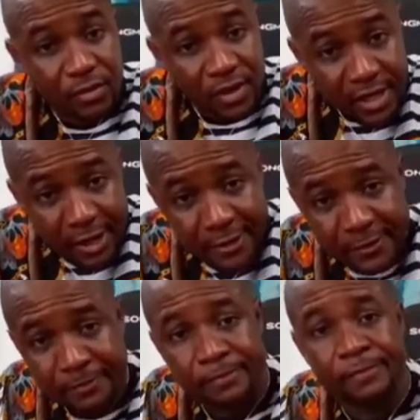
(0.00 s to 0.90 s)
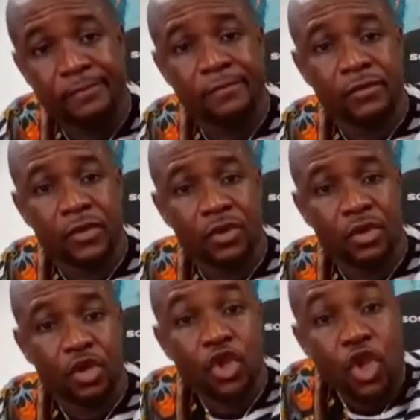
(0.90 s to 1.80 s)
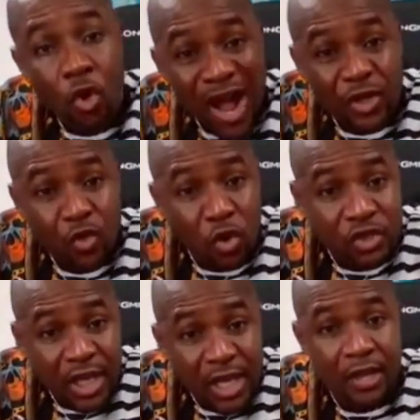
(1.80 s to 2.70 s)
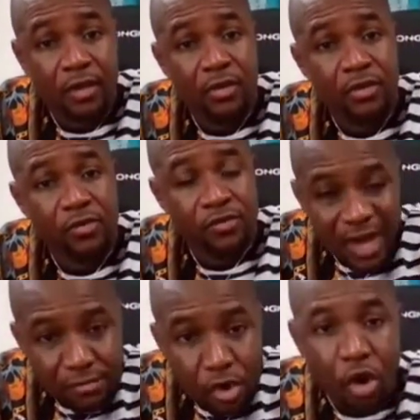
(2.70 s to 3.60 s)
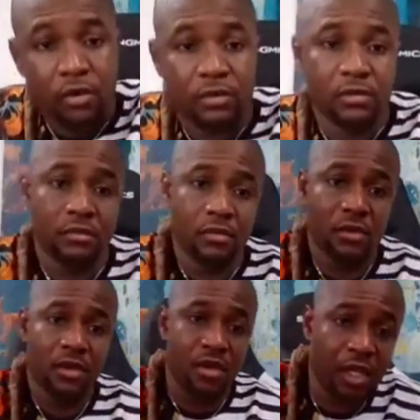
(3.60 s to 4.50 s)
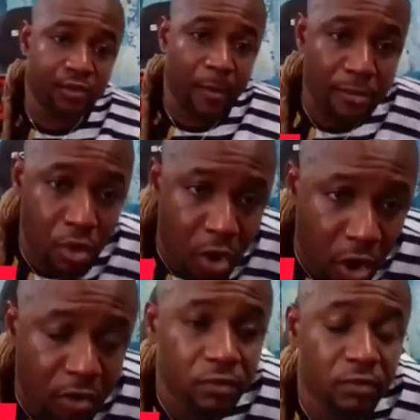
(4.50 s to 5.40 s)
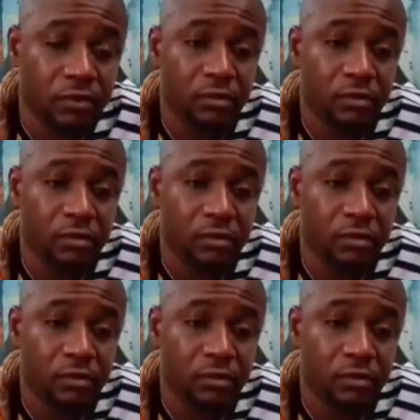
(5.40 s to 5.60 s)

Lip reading: You know him? You what was a Megboko? It's from Megboko.